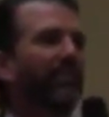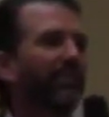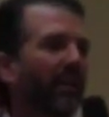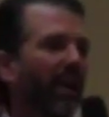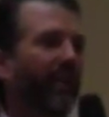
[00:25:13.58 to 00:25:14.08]

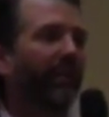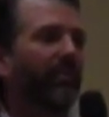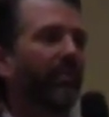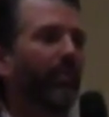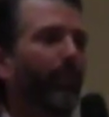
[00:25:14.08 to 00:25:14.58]

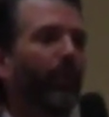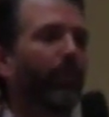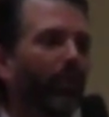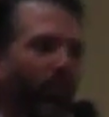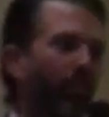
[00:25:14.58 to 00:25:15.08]
designed to put
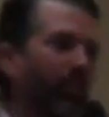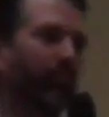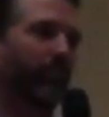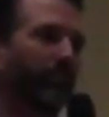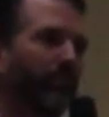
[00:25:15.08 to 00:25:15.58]
you in a
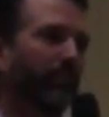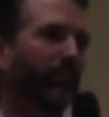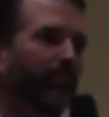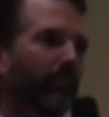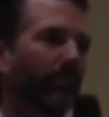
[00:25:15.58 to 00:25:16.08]
corner.
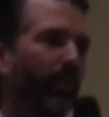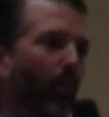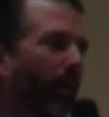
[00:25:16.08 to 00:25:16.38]
They